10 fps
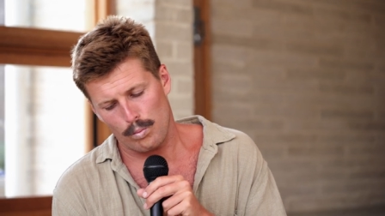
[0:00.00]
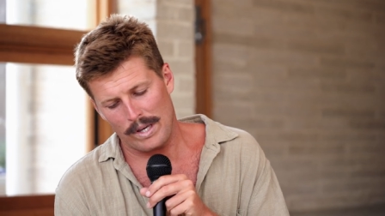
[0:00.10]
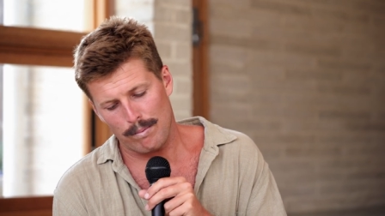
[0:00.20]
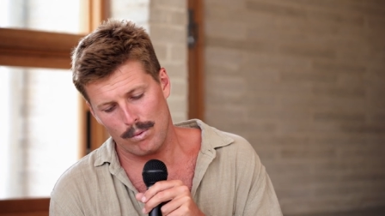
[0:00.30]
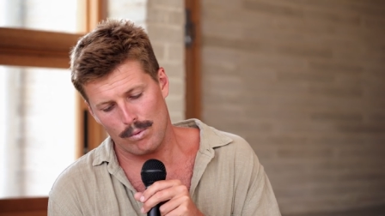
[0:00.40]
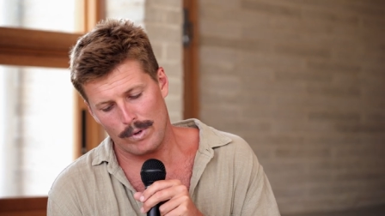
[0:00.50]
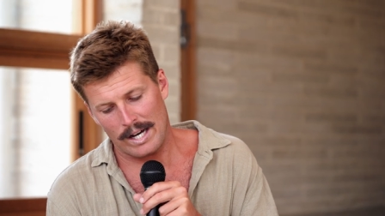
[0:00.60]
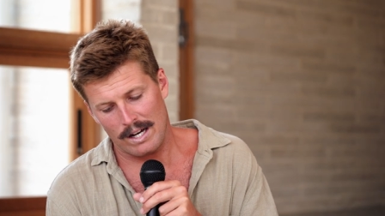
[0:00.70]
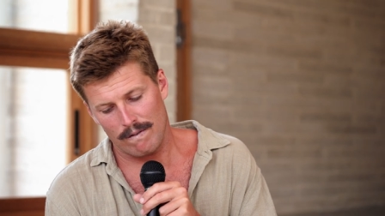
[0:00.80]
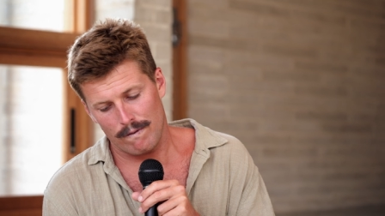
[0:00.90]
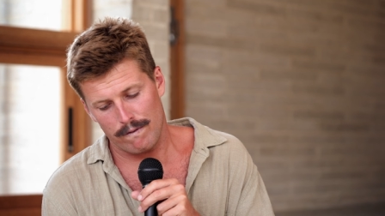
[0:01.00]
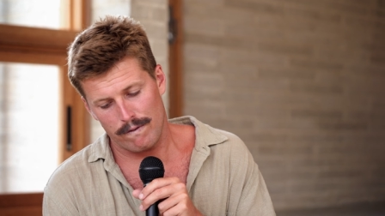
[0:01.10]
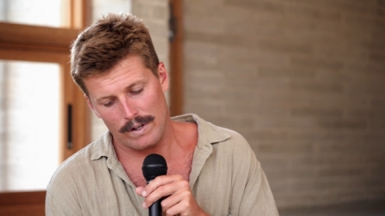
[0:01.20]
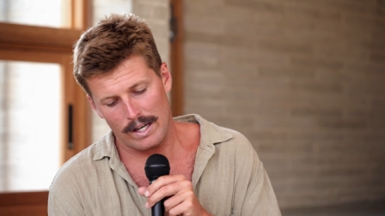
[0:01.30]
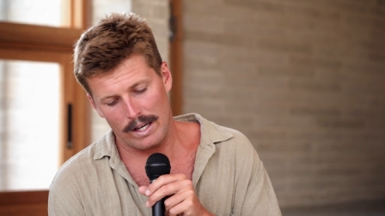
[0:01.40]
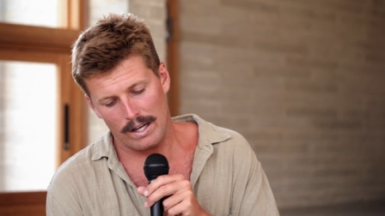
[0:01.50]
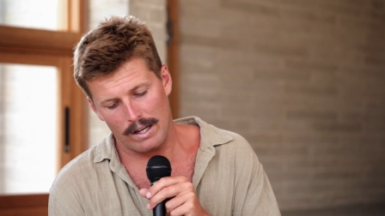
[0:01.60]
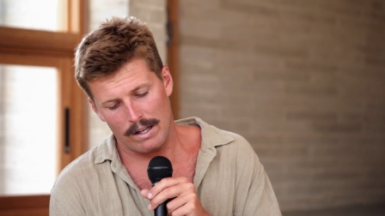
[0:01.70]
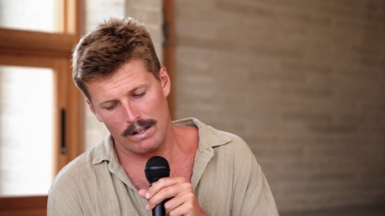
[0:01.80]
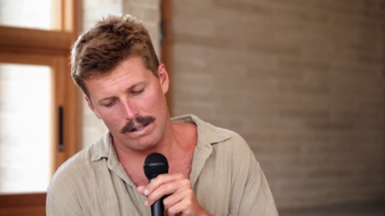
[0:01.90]
people have
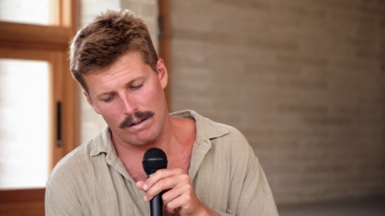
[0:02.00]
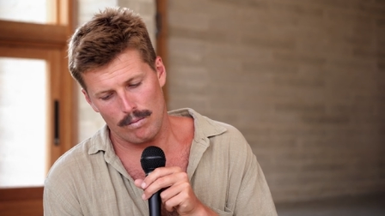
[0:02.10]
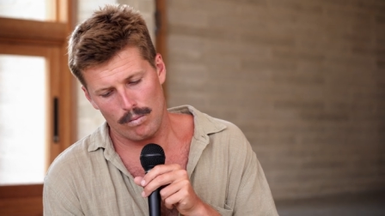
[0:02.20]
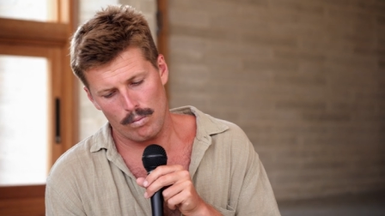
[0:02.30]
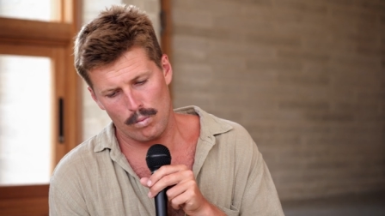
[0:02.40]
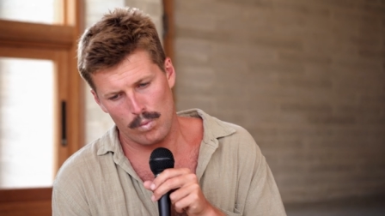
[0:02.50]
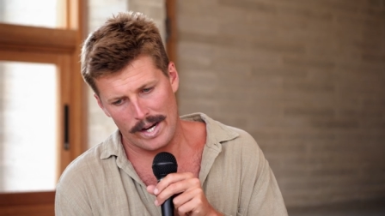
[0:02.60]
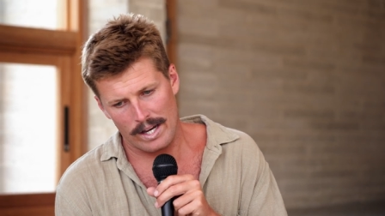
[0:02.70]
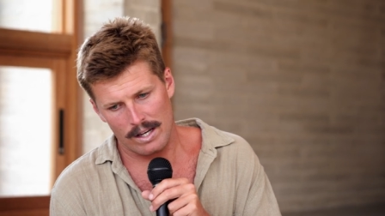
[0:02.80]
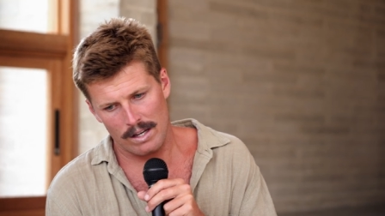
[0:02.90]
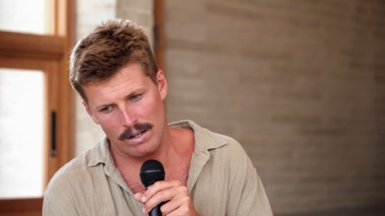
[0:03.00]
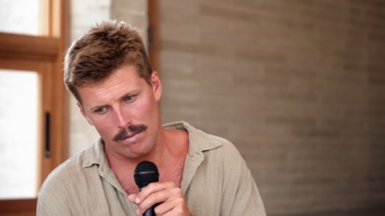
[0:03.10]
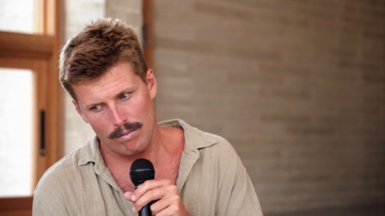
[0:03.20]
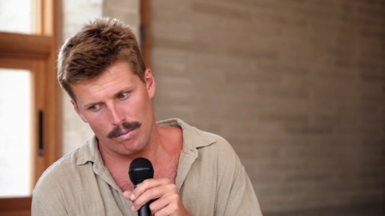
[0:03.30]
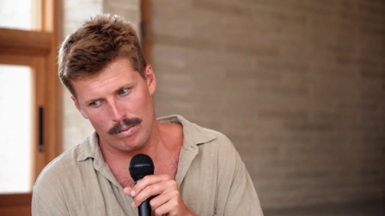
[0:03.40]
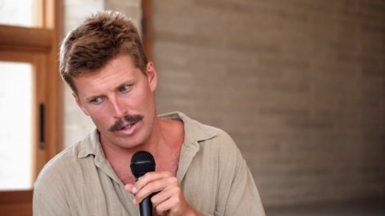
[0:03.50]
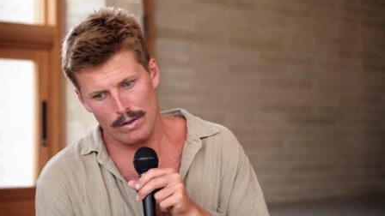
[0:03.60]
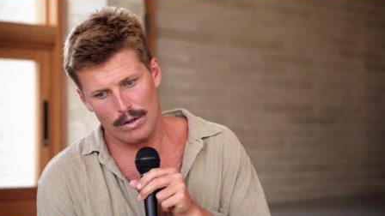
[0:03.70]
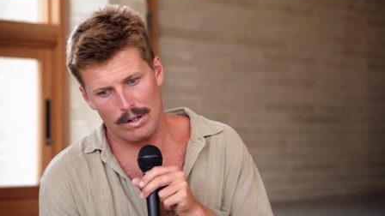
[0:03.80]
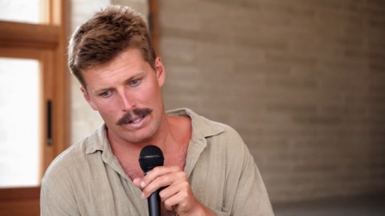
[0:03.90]
way when
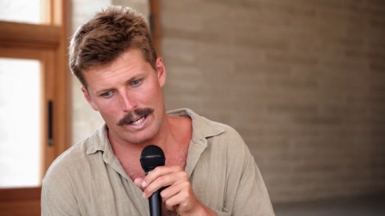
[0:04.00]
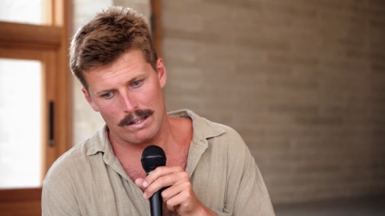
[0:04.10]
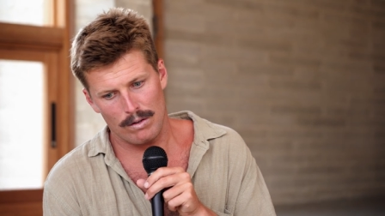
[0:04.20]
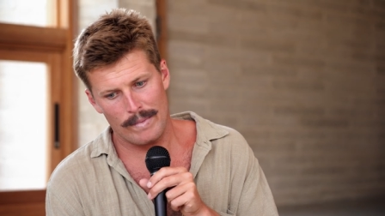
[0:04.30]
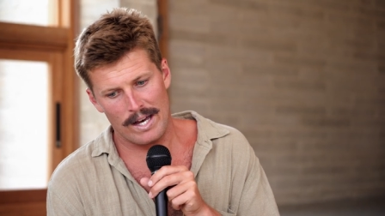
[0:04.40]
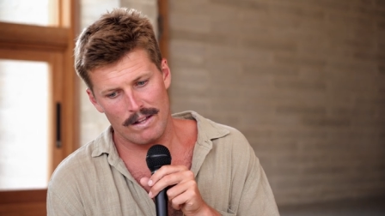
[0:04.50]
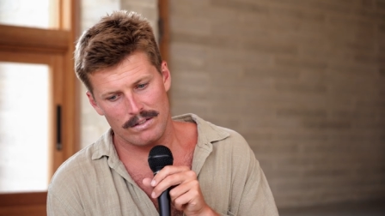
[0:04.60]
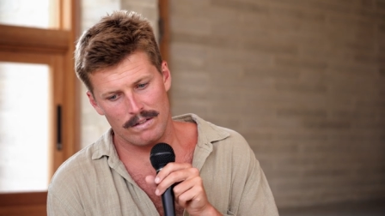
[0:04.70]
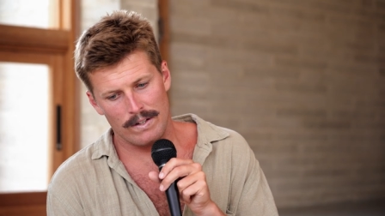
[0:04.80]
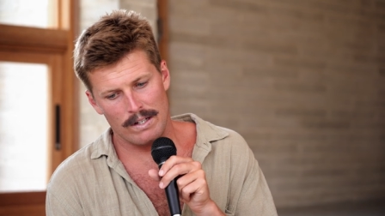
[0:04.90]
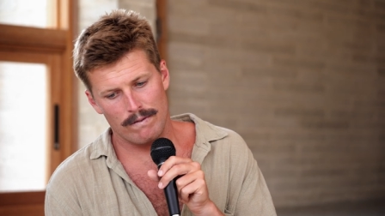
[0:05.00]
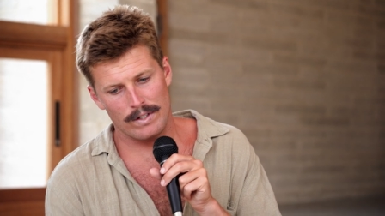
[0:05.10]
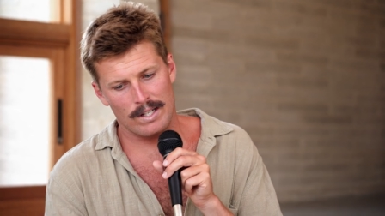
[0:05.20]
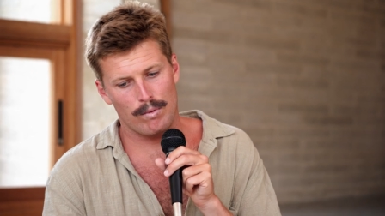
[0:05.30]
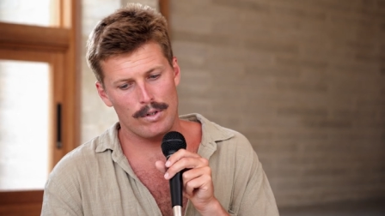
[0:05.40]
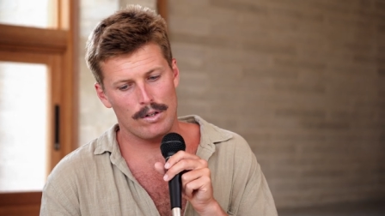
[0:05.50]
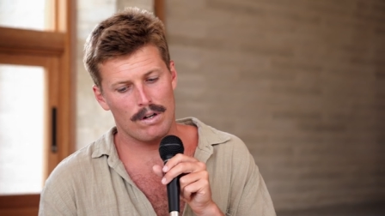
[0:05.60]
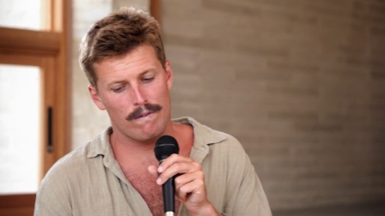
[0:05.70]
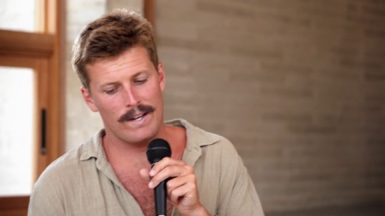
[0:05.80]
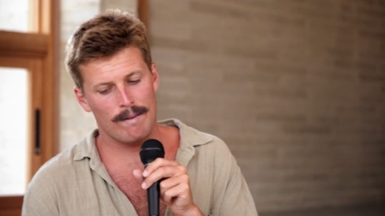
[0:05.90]
you got like little mouths to feed for example when you
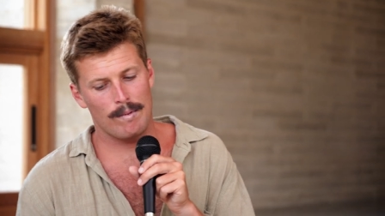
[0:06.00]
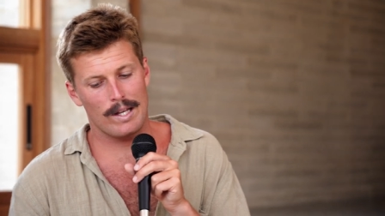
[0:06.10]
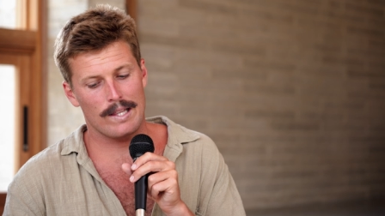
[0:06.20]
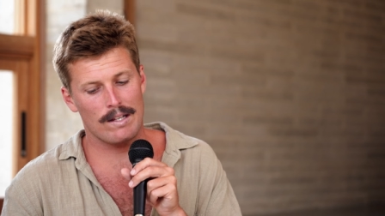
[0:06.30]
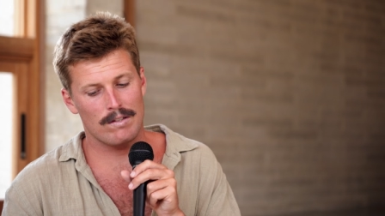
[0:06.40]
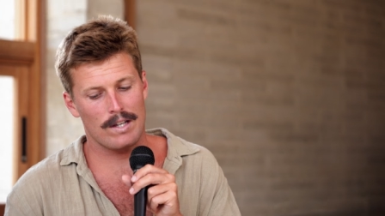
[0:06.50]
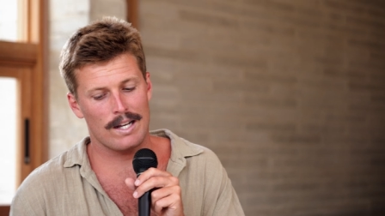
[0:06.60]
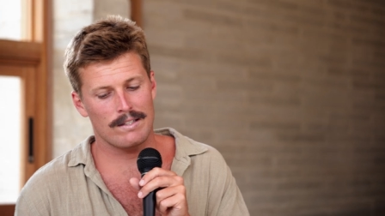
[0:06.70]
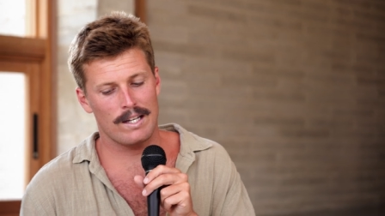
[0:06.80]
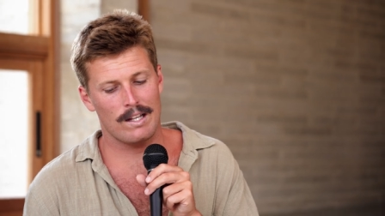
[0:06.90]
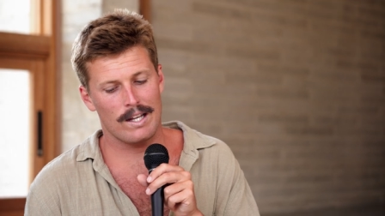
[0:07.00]
got a family like that's like i said,